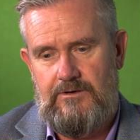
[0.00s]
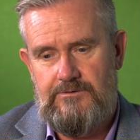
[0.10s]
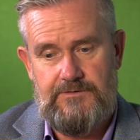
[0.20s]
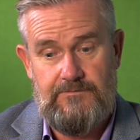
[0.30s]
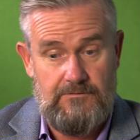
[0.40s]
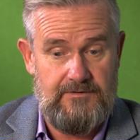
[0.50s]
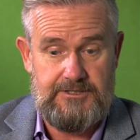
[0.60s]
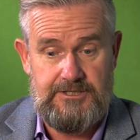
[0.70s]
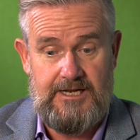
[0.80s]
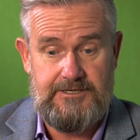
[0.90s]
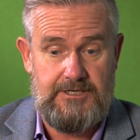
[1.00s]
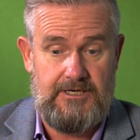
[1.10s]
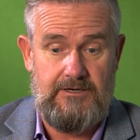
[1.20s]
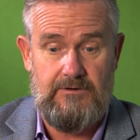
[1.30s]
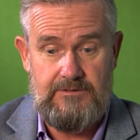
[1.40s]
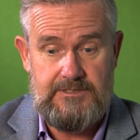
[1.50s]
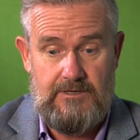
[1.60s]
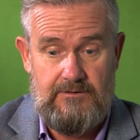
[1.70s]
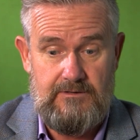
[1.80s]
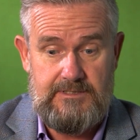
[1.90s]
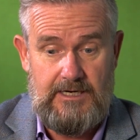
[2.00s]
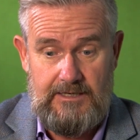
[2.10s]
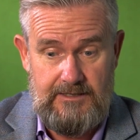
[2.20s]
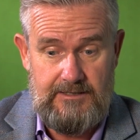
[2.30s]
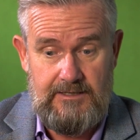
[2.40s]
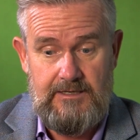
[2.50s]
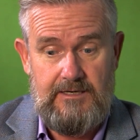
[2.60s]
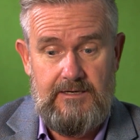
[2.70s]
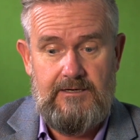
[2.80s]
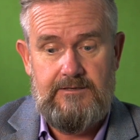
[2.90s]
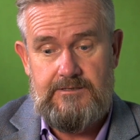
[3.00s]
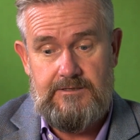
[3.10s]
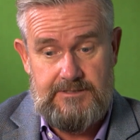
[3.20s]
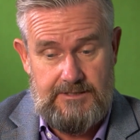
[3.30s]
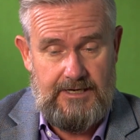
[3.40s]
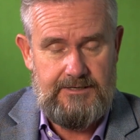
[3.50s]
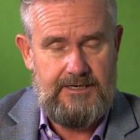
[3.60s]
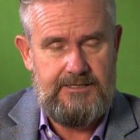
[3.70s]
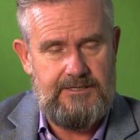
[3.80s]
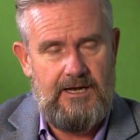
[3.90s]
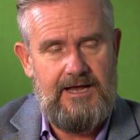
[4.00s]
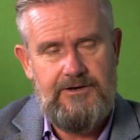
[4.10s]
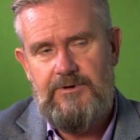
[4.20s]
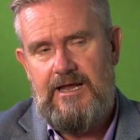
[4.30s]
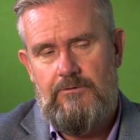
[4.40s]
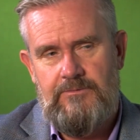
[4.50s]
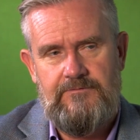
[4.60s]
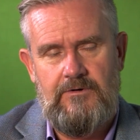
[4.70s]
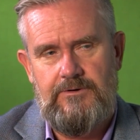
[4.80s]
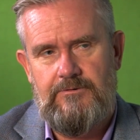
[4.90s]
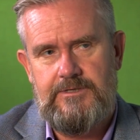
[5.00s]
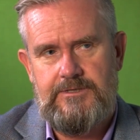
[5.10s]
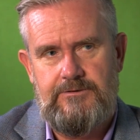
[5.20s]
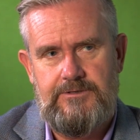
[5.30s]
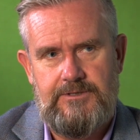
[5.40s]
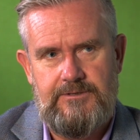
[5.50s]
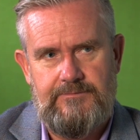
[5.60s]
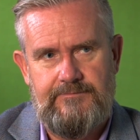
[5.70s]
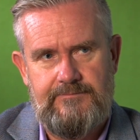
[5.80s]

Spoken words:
use the full functionality or tailor to their needs. How do we help them find the right solution?